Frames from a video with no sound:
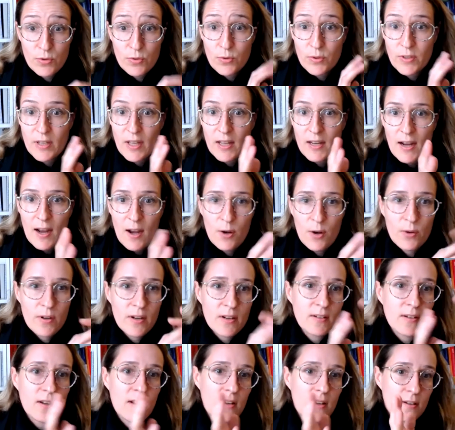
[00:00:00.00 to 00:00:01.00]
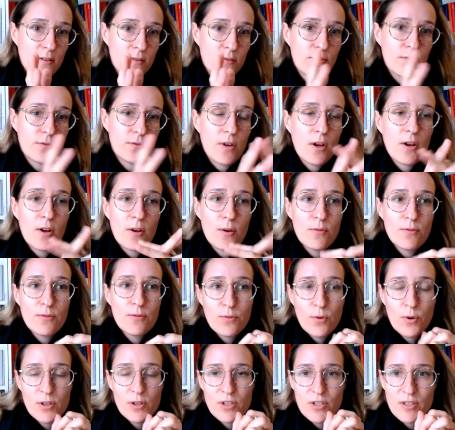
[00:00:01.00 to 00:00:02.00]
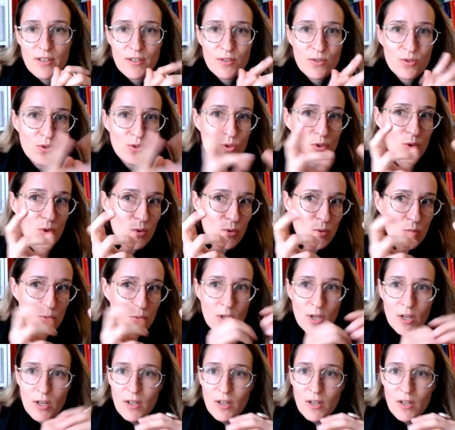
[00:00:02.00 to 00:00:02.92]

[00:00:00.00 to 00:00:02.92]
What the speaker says: get out and kind of forge this new